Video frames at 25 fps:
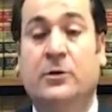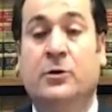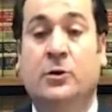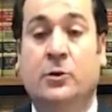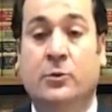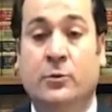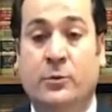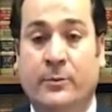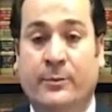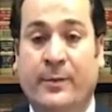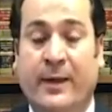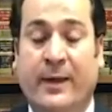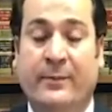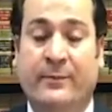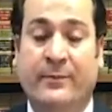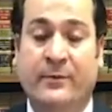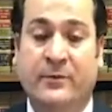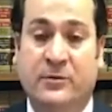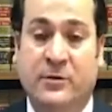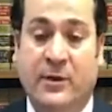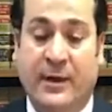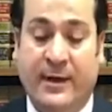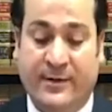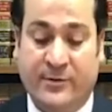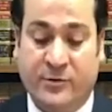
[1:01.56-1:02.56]
you will be able
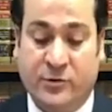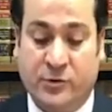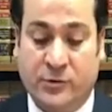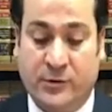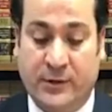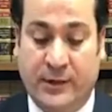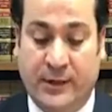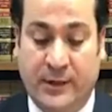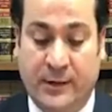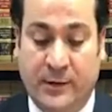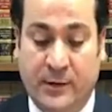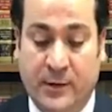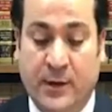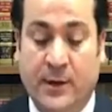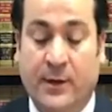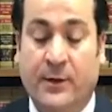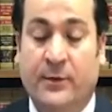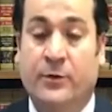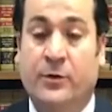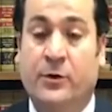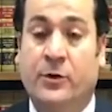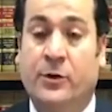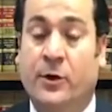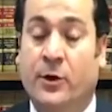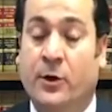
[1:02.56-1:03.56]
to actually,
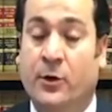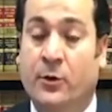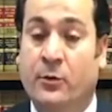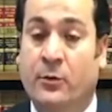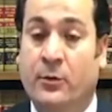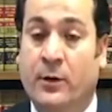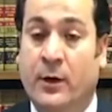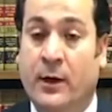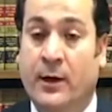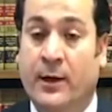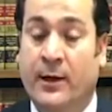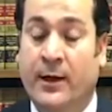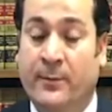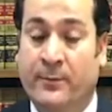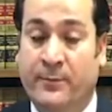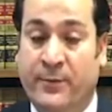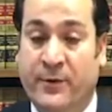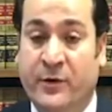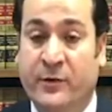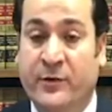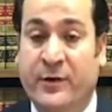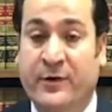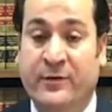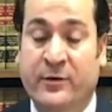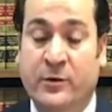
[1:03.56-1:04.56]
you know,
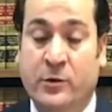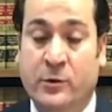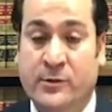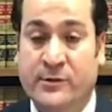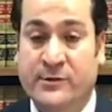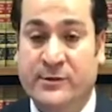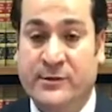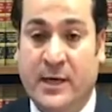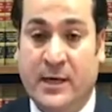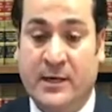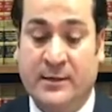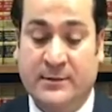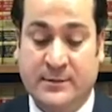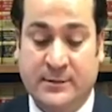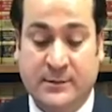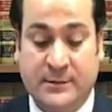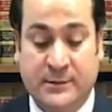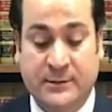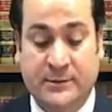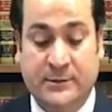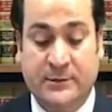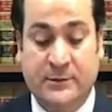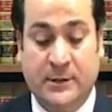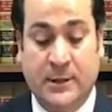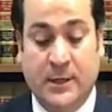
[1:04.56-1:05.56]
appear at the US
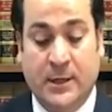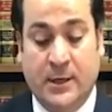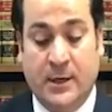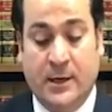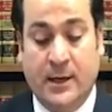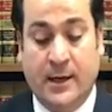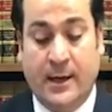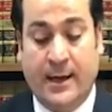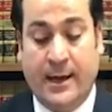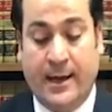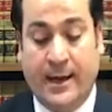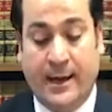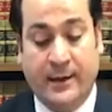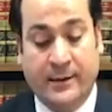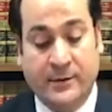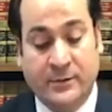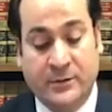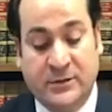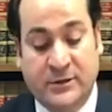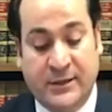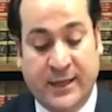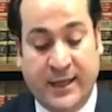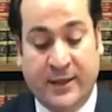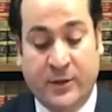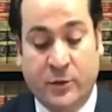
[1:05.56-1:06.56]
consulate and
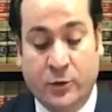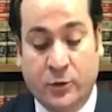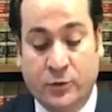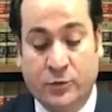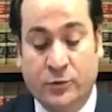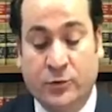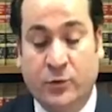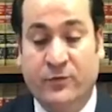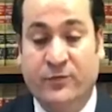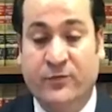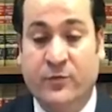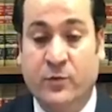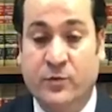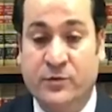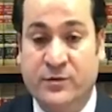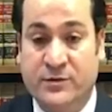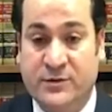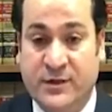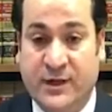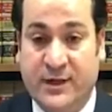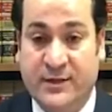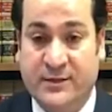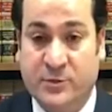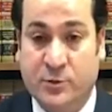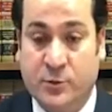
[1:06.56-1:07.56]
take your, of course,
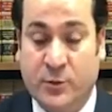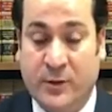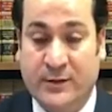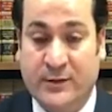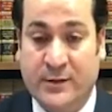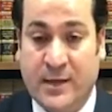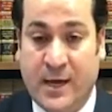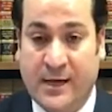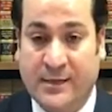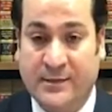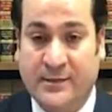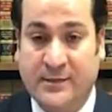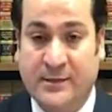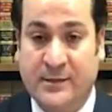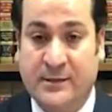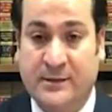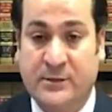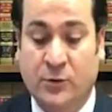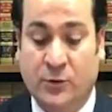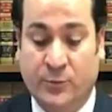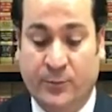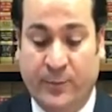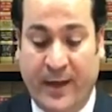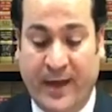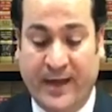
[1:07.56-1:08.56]
DS-2019,
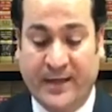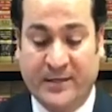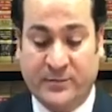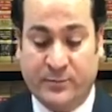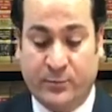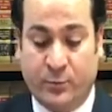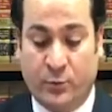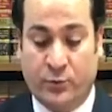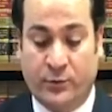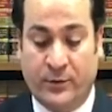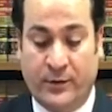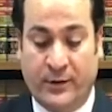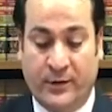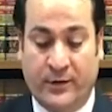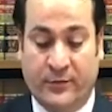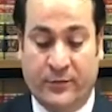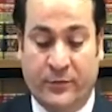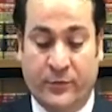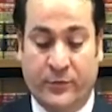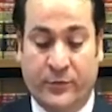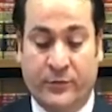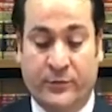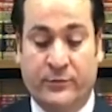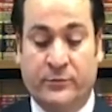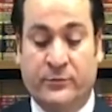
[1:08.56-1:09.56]
your passport and
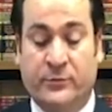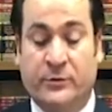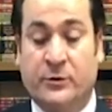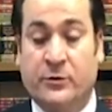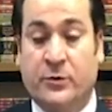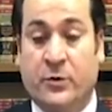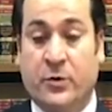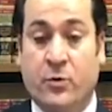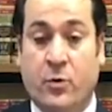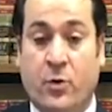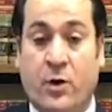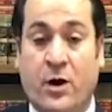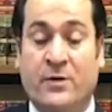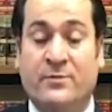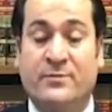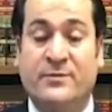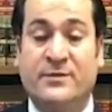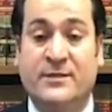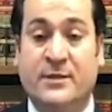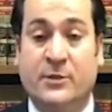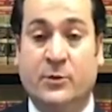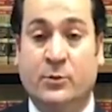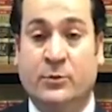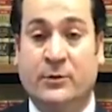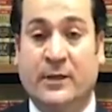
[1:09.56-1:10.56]
other requirements
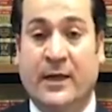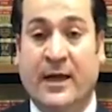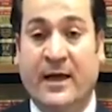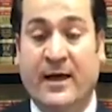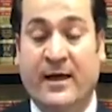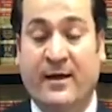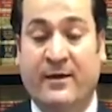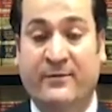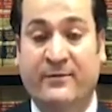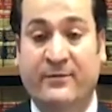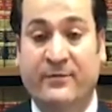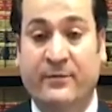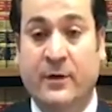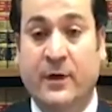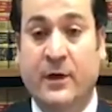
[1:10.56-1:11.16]
that you will have,